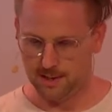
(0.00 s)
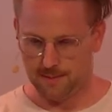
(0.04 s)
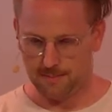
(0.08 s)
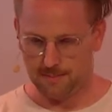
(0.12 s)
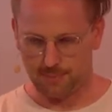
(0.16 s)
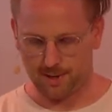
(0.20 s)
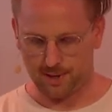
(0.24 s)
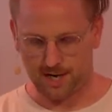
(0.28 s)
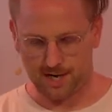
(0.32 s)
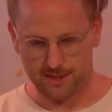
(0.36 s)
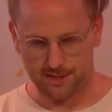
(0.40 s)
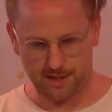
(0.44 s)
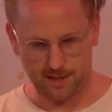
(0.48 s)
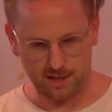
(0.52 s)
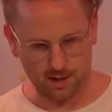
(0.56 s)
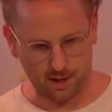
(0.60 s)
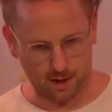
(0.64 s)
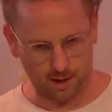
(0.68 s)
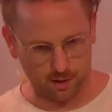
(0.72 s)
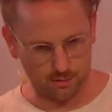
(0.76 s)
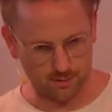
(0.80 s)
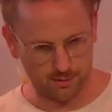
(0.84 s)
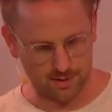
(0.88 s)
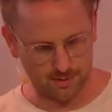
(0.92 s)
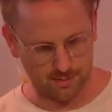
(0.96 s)
But I think
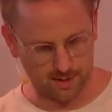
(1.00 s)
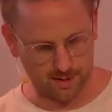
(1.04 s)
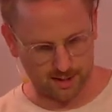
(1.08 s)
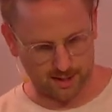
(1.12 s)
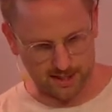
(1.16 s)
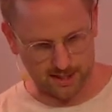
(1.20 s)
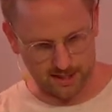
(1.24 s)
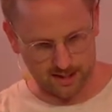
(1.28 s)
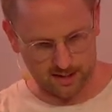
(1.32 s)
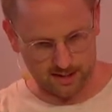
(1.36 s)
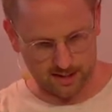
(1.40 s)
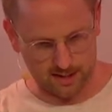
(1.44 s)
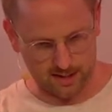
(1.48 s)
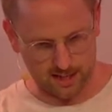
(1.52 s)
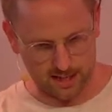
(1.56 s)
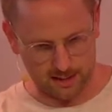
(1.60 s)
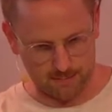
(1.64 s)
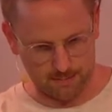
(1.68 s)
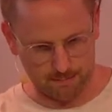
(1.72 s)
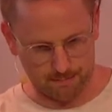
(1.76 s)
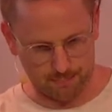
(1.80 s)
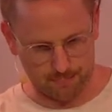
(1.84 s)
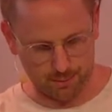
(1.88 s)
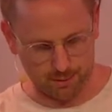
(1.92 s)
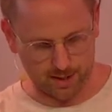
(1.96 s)
ultimately it
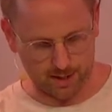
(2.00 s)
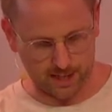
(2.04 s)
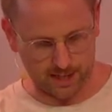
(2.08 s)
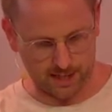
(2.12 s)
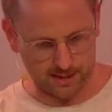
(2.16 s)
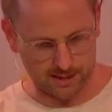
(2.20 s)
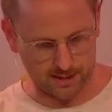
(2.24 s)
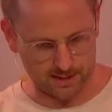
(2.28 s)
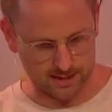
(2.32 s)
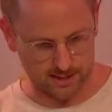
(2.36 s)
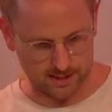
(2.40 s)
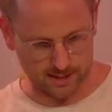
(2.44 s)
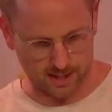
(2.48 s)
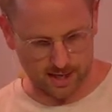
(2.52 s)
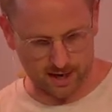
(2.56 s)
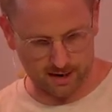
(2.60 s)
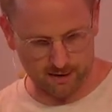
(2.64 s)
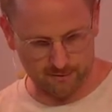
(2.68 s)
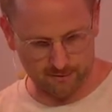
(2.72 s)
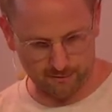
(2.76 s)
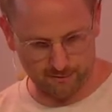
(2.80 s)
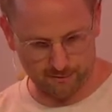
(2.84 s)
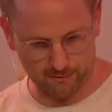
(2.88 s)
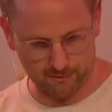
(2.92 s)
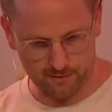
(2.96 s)
bookends
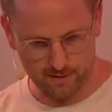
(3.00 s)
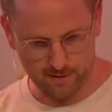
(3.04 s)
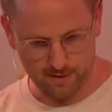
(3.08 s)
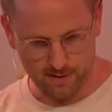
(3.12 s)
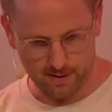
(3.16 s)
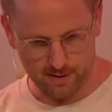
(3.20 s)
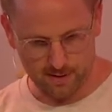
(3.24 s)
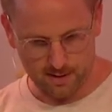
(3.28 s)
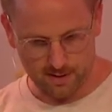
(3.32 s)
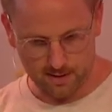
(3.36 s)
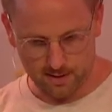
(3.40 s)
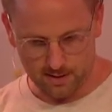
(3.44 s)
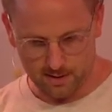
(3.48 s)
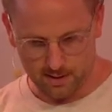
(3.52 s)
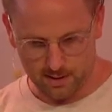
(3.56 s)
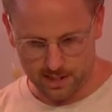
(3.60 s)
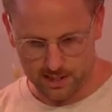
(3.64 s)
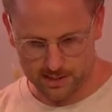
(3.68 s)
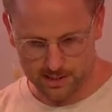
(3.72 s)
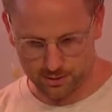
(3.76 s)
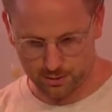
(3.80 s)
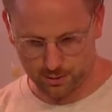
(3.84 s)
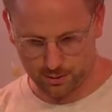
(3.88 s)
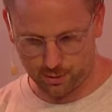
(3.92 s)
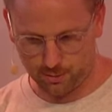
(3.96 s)
love.
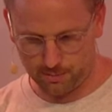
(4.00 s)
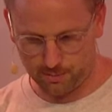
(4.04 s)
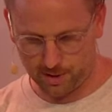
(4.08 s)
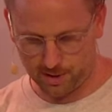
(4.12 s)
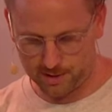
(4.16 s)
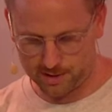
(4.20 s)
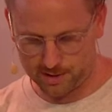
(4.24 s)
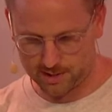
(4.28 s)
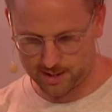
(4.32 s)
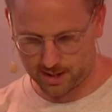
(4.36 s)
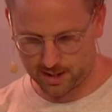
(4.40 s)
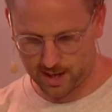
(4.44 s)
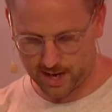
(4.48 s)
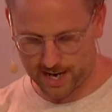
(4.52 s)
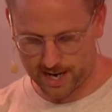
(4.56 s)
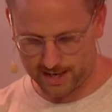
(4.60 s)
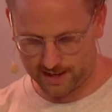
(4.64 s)
It's almost like